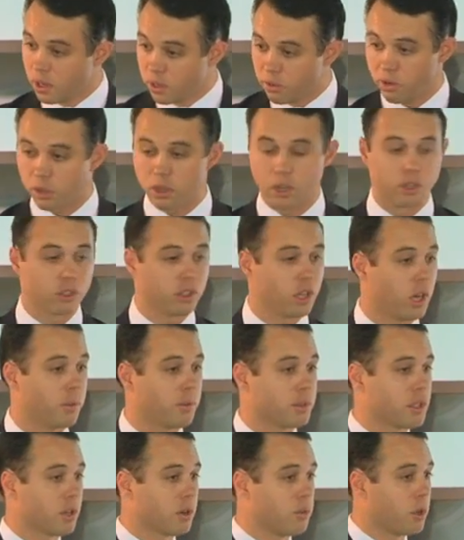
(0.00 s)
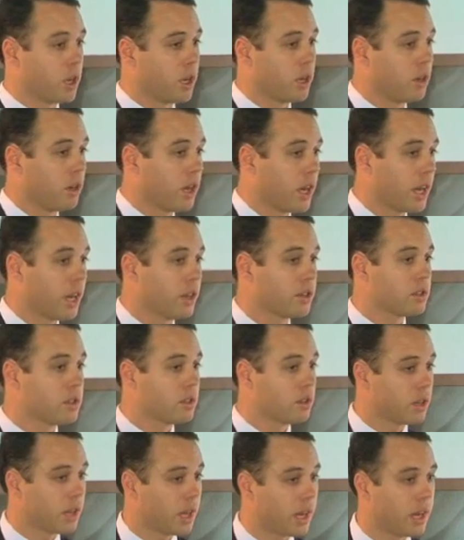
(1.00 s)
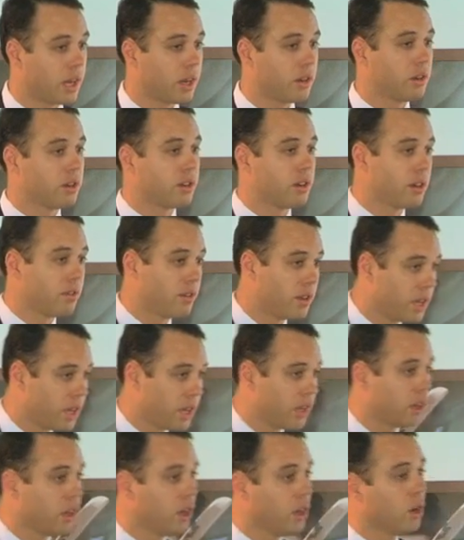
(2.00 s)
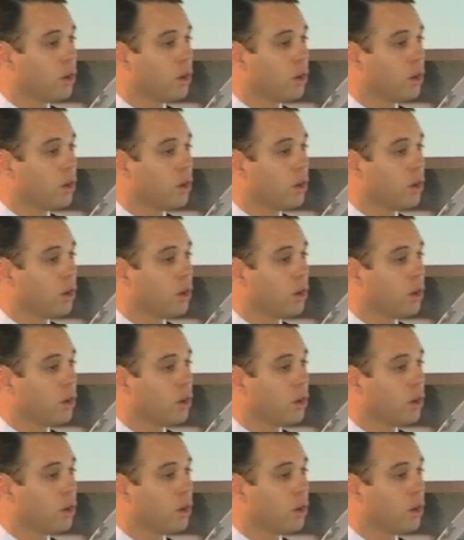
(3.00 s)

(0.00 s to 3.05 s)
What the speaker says: for a long time, because they've got to buy a new house, new car, new TV,